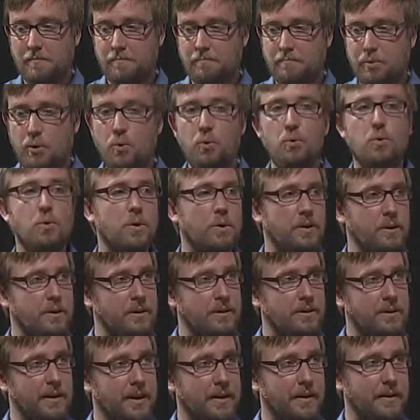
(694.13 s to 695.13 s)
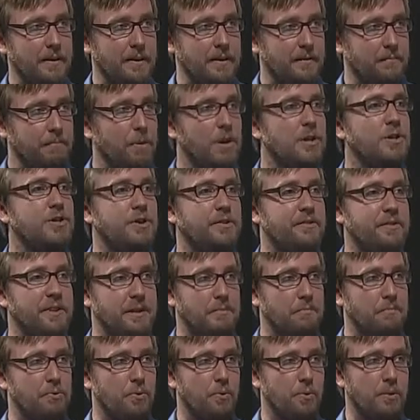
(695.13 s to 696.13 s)
pool, a
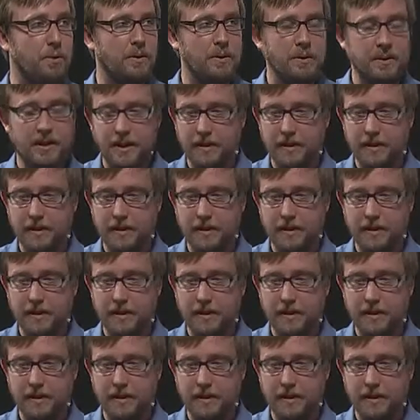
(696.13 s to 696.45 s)
purchasing pool